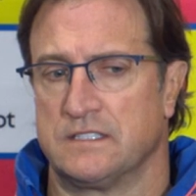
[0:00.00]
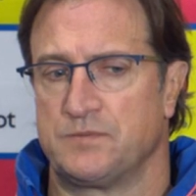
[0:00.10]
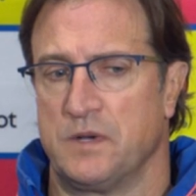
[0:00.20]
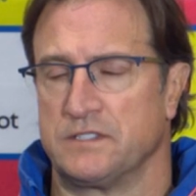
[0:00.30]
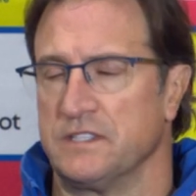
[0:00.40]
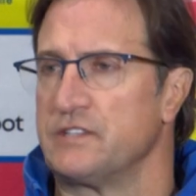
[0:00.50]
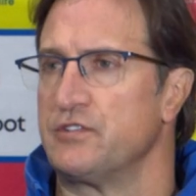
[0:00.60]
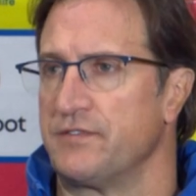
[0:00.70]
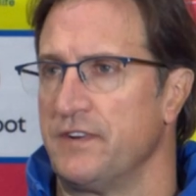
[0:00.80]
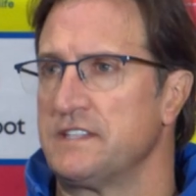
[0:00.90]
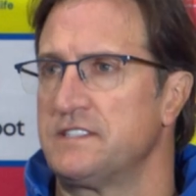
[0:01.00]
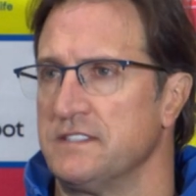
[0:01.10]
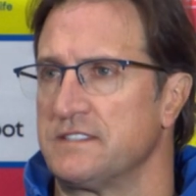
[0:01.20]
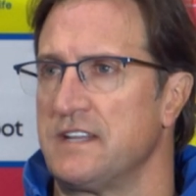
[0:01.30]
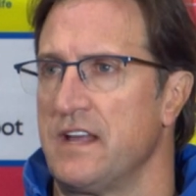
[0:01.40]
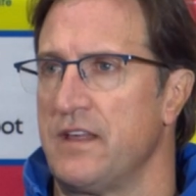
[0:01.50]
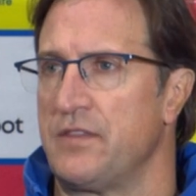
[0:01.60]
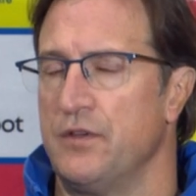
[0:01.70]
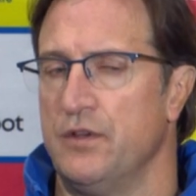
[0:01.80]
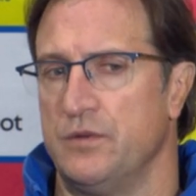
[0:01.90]
electric fashion at the start of
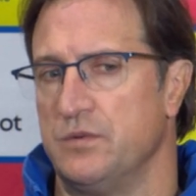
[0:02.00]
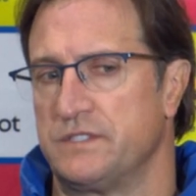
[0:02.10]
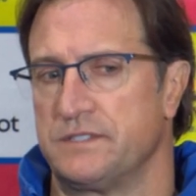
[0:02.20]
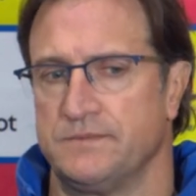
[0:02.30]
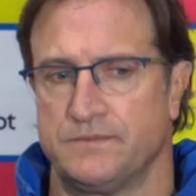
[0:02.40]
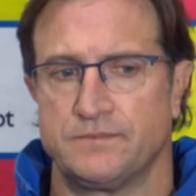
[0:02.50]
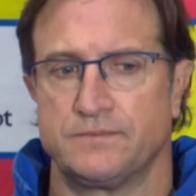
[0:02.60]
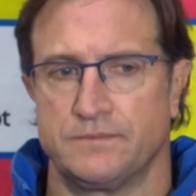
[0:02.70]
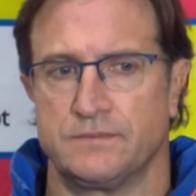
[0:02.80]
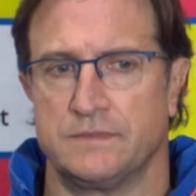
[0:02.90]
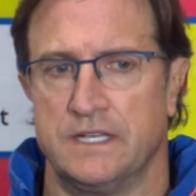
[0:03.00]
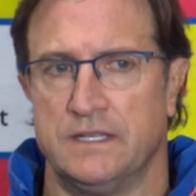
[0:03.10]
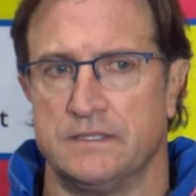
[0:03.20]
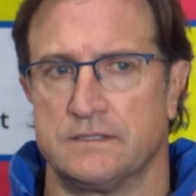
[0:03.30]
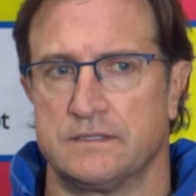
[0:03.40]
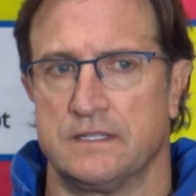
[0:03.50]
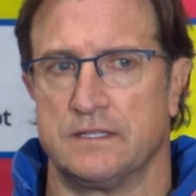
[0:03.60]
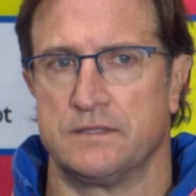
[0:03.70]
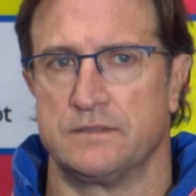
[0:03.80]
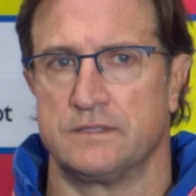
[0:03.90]
that third,
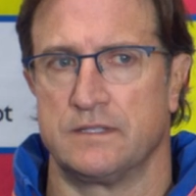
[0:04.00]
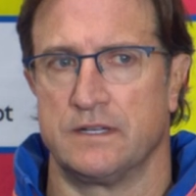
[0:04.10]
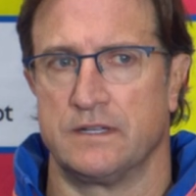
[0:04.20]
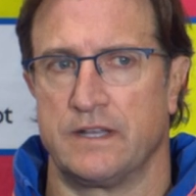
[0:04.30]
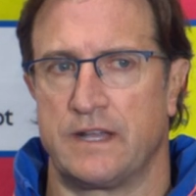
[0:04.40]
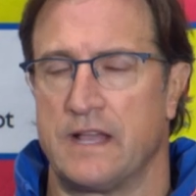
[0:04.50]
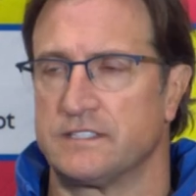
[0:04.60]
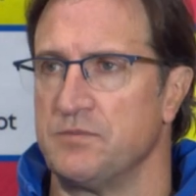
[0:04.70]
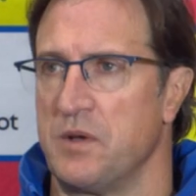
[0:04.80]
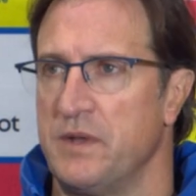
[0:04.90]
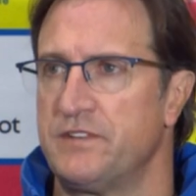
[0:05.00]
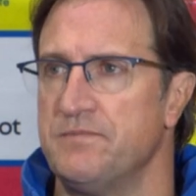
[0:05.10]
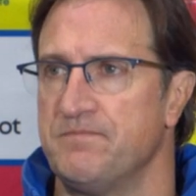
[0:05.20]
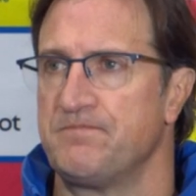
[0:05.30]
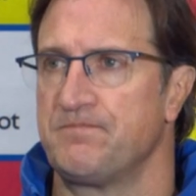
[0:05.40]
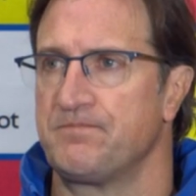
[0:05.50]
and they gained some momentum.